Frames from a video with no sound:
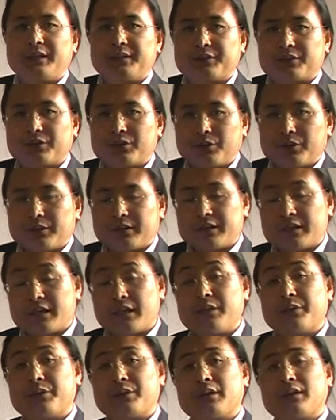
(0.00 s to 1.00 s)
is called
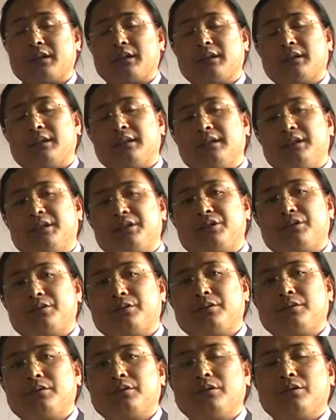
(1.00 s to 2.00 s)
general
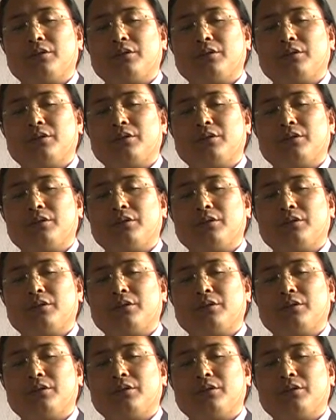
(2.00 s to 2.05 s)
condition,